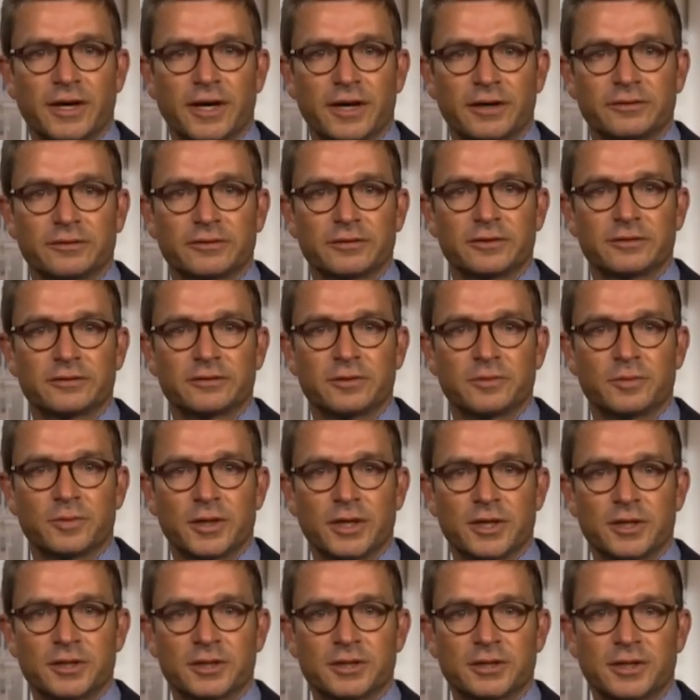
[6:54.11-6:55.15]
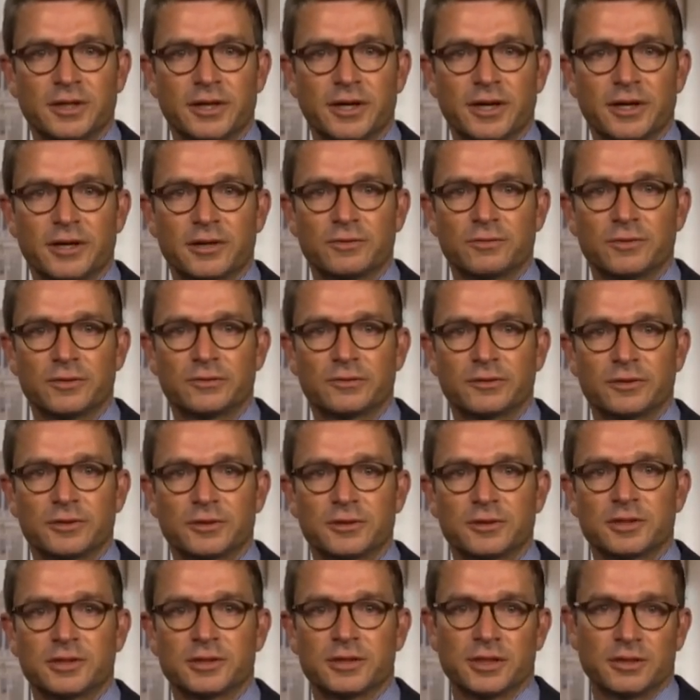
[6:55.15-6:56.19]
excellence in patient care,
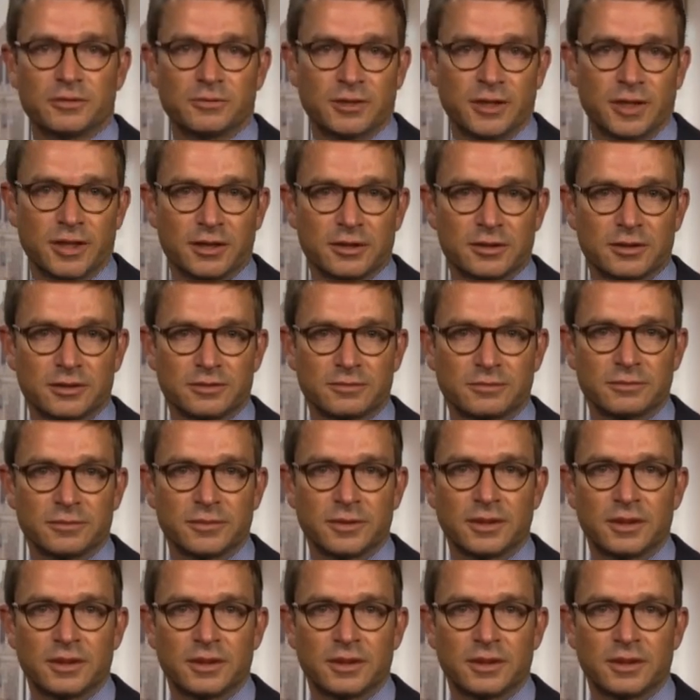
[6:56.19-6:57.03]
research, and education.